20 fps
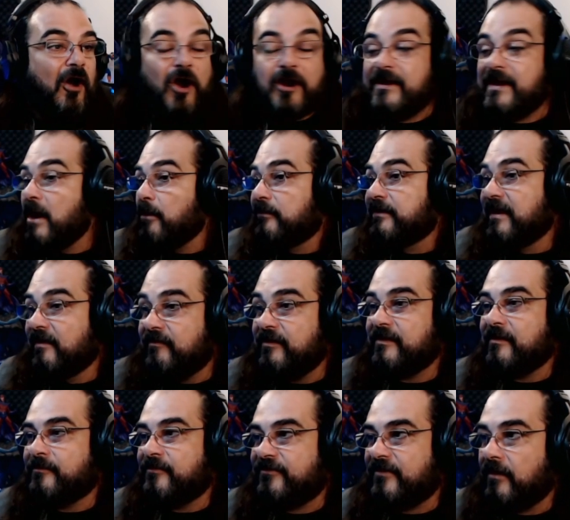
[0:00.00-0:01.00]
are now
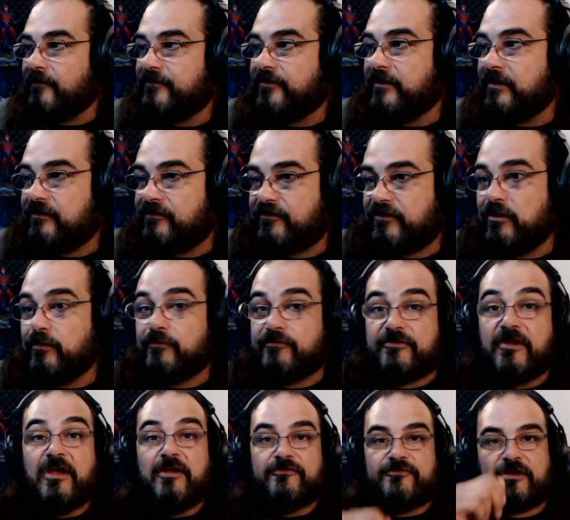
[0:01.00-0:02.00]
giving themselves an
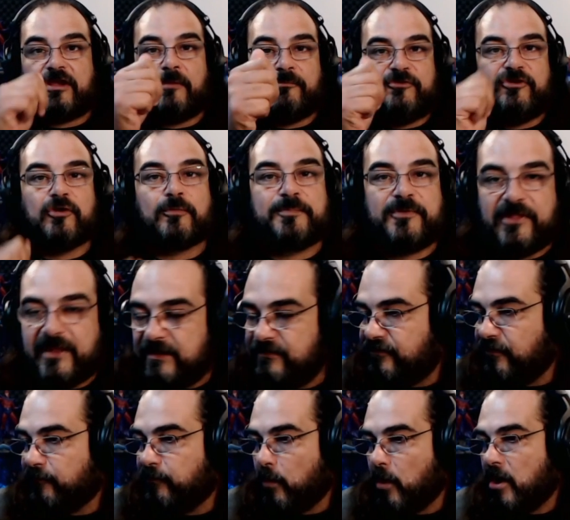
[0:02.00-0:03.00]
excuse to come to your
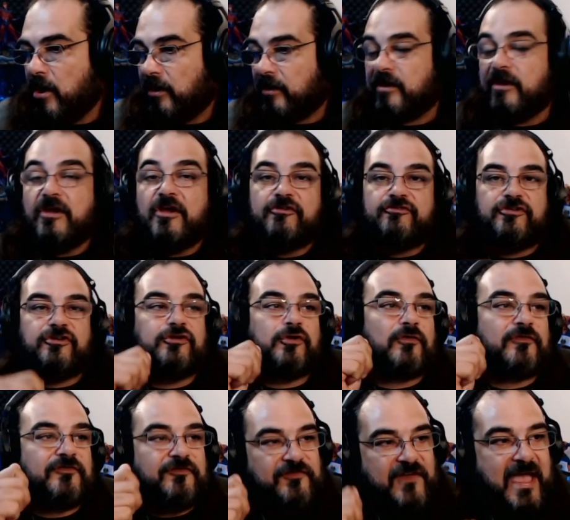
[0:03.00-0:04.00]
place of work, to
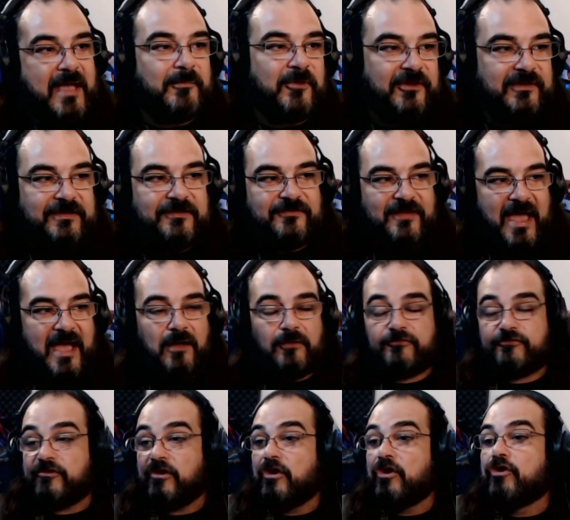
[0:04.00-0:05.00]
your family's
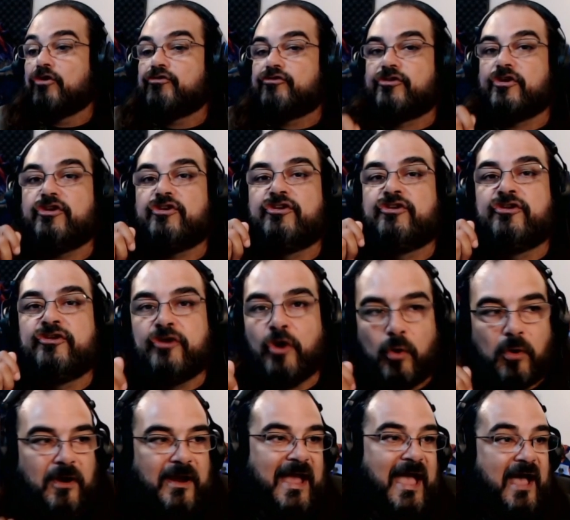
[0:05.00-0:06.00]
house, to
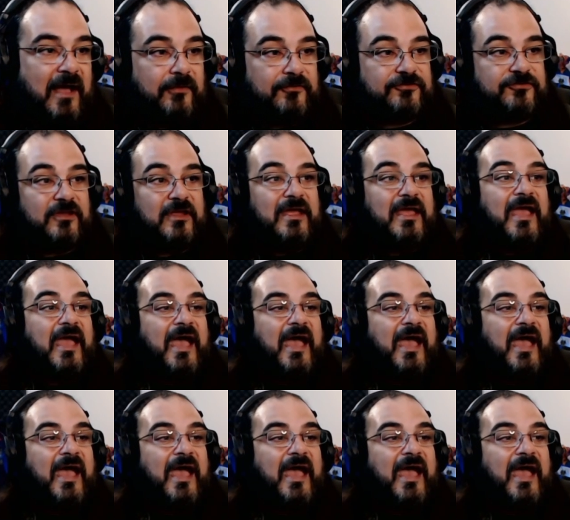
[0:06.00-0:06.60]
your house,